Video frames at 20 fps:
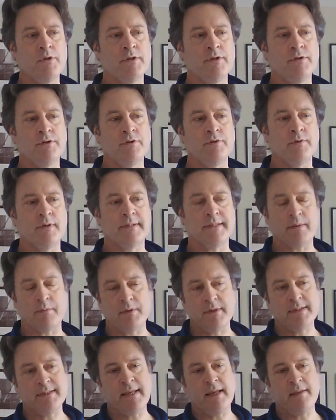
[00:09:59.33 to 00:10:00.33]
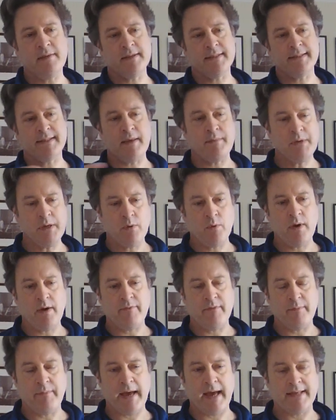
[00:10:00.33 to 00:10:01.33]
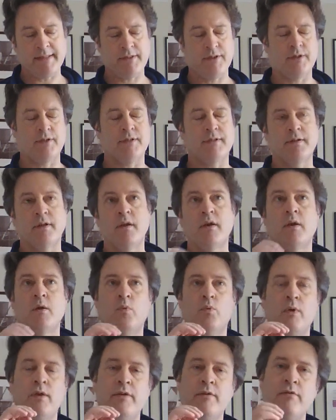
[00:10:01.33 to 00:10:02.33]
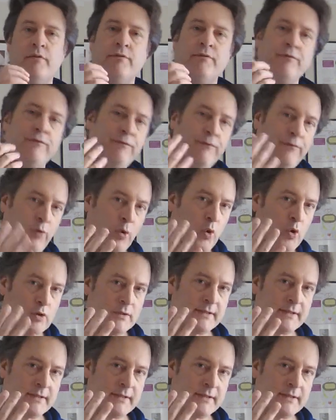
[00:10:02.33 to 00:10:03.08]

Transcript: to do is I'm going to take the semiquaver passages where there are 4